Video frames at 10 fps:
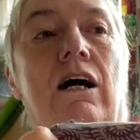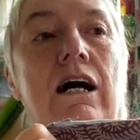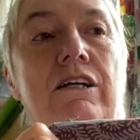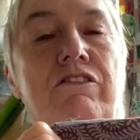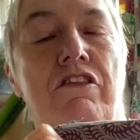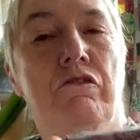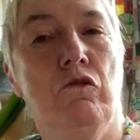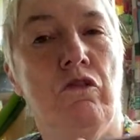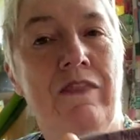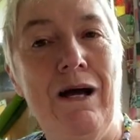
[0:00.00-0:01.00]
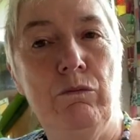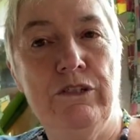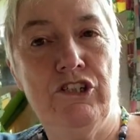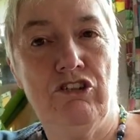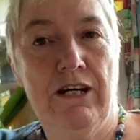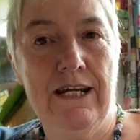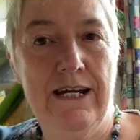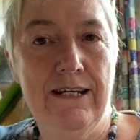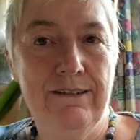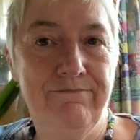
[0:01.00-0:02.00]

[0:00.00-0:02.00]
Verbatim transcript: And if you thought that was tricky,